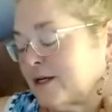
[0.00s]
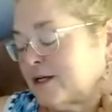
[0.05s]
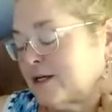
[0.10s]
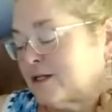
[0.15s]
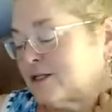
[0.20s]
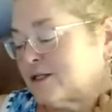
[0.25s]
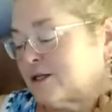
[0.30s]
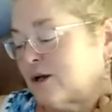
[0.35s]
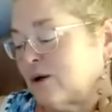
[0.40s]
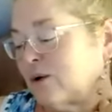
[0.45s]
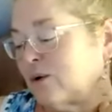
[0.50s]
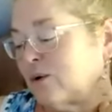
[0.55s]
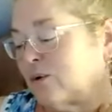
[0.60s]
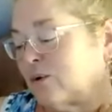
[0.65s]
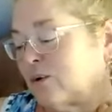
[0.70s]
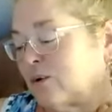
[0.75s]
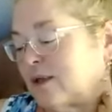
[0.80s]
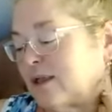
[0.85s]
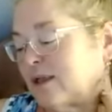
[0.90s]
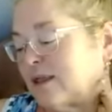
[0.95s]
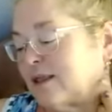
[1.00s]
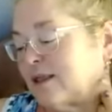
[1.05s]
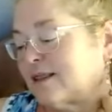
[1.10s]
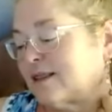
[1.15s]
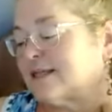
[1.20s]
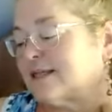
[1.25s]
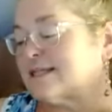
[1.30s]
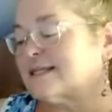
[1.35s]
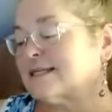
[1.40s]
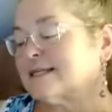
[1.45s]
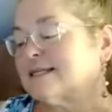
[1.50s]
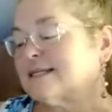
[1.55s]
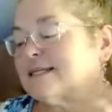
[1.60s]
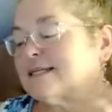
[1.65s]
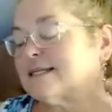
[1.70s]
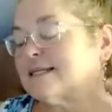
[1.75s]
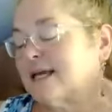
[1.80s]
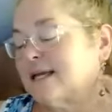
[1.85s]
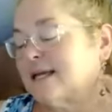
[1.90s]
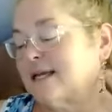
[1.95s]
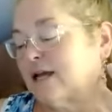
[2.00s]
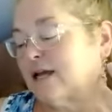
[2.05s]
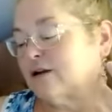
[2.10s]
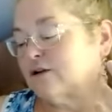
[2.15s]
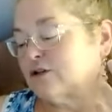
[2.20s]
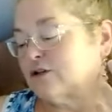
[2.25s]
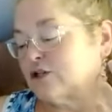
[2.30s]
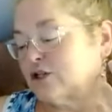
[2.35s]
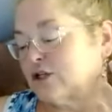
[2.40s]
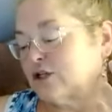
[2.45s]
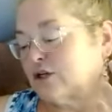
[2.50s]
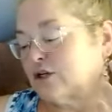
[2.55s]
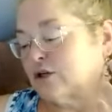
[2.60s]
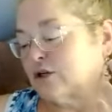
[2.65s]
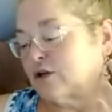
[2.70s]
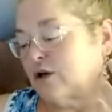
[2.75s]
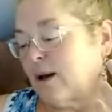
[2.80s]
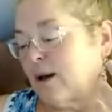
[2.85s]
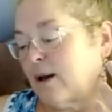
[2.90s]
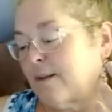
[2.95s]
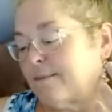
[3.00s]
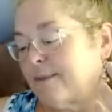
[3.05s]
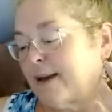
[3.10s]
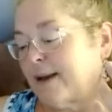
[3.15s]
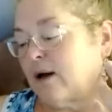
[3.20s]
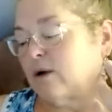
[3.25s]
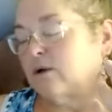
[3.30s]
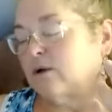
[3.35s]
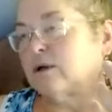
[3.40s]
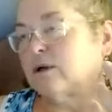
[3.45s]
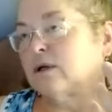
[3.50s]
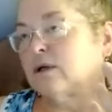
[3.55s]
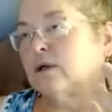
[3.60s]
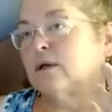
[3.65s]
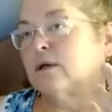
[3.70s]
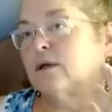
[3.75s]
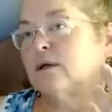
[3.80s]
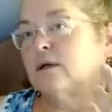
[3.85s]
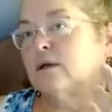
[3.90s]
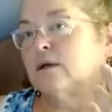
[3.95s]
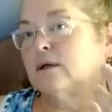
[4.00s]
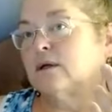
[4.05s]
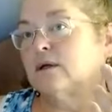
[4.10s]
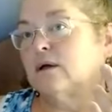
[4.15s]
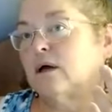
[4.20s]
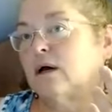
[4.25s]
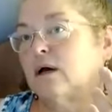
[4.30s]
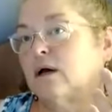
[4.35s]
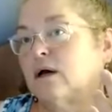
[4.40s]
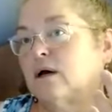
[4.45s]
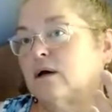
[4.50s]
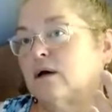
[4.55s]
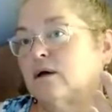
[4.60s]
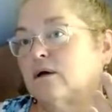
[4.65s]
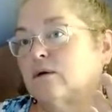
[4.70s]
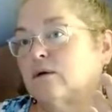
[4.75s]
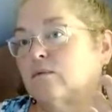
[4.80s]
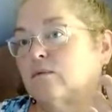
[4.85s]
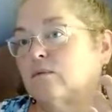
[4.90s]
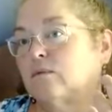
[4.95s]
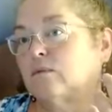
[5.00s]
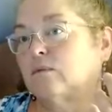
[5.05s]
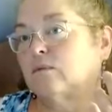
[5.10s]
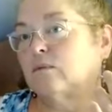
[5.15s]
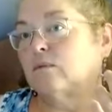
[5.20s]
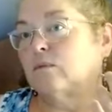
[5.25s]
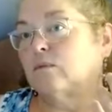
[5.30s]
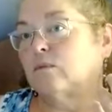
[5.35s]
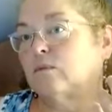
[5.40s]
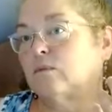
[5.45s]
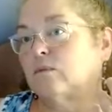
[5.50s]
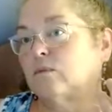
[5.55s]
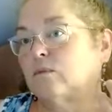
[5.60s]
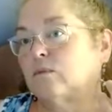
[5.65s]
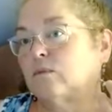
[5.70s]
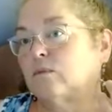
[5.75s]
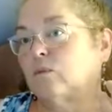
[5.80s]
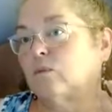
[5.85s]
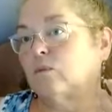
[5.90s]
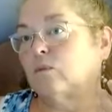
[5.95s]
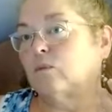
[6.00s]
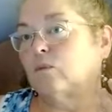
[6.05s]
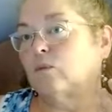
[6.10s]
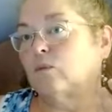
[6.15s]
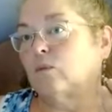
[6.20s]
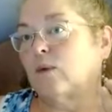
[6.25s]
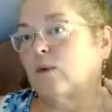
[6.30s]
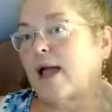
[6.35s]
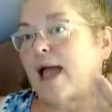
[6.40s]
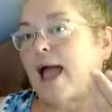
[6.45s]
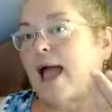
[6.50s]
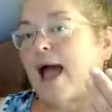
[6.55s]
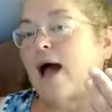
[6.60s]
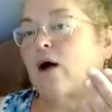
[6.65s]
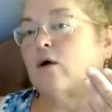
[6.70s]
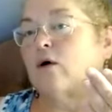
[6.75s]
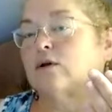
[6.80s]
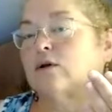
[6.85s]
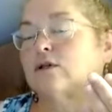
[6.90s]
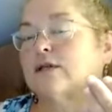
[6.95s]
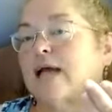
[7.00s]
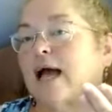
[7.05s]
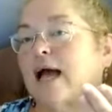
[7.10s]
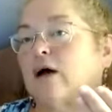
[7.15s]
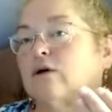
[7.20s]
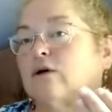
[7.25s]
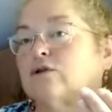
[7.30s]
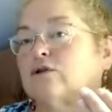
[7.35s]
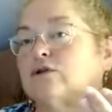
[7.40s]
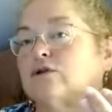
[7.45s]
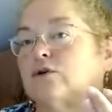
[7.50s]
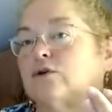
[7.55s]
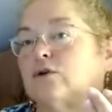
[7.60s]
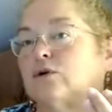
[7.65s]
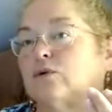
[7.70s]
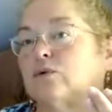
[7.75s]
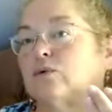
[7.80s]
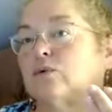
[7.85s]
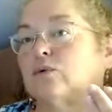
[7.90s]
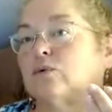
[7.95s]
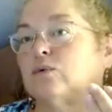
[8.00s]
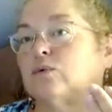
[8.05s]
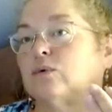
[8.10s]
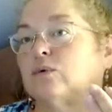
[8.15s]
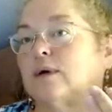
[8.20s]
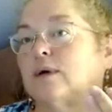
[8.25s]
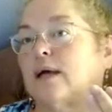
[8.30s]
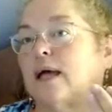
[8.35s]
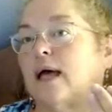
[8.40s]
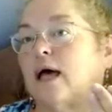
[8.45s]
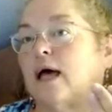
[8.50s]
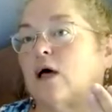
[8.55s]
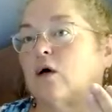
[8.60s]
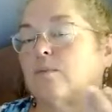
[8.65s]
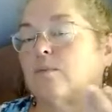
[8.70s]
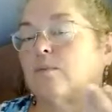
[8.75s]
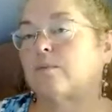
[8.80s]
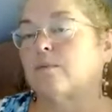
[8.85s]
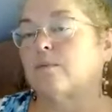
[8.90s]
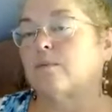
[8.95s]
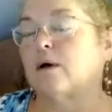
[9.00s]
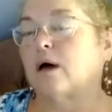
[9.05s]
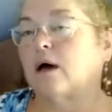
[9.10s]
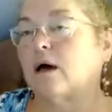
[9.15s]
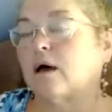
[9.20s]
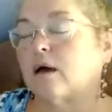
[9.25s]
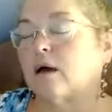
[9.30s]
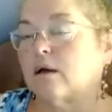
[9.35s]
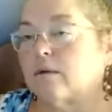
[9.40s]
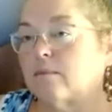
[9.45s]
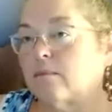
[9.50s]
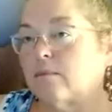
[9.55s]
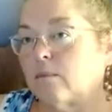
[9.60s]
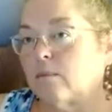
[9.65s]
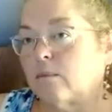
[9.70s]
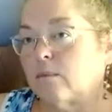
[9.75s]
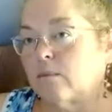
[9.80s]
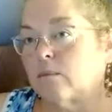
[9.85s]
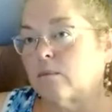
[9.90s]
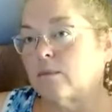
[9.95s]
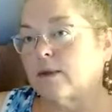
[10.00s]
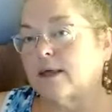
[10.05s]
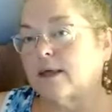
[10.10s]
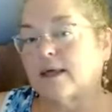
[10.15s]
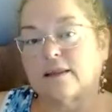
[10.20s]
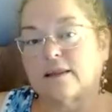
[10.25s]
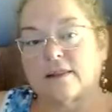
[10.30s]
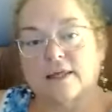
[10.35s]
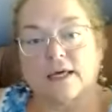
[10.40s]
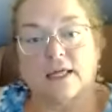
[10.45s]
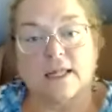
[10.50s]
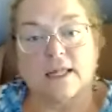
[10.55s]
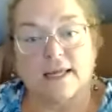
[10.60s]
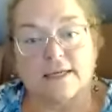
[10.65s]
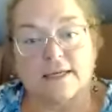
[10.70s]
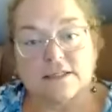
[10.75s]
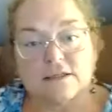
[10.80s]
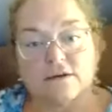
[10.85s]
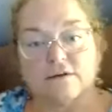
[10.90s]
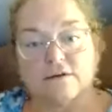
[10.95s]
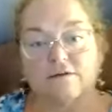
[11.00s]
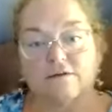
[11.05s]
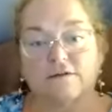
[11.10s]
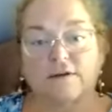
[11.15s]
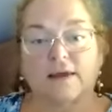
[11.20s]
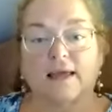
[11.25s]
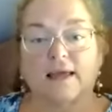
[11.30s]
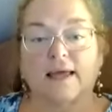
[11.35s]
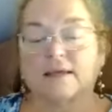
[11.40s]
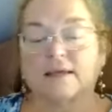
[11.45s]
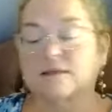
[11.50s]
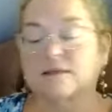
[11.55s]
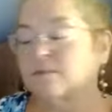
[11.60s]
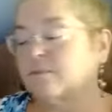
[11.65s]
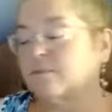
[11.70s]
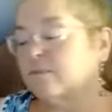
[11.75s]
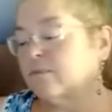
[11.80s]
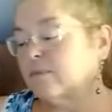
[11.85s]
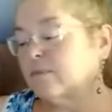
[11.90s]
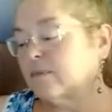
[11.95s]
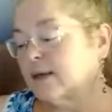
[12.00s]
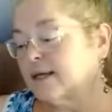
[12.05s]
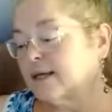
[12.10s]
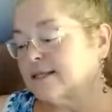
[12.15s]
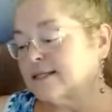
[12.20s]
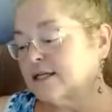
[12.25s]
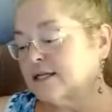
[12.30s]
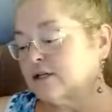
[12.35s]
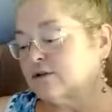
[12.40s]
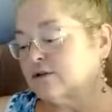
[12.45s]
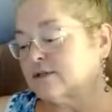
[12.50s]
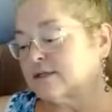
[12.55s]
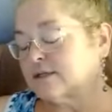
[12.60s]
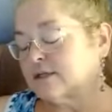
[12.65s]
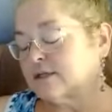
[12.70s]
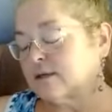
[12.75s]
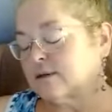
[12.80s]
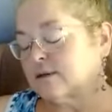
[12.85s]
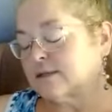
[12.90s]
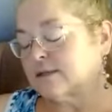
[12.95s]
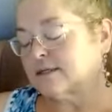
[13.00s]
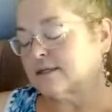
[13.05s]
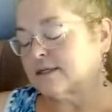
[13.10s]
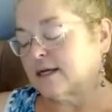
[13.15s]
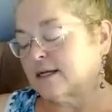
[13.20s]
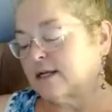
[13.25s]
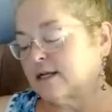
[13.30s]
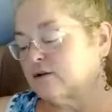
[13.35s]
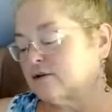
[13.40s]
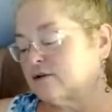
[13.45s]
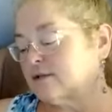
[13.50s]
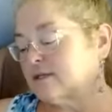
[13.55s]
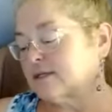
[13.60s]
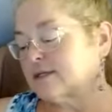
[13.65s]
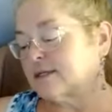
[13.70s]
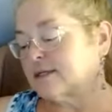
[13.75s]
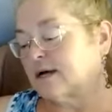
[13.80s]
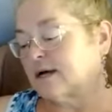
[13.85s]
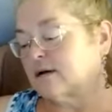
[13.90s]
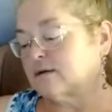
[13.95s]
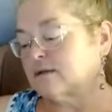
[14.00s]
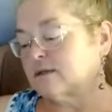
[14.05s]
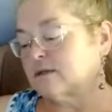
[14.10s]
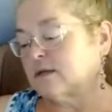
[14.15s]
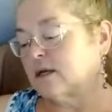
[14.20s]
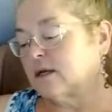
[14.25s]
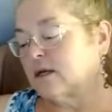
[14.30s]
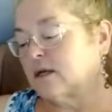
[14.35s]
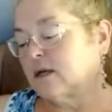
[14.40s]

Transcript: So this is an energy about how do you help the collective? And it's in the sun in your sixth house.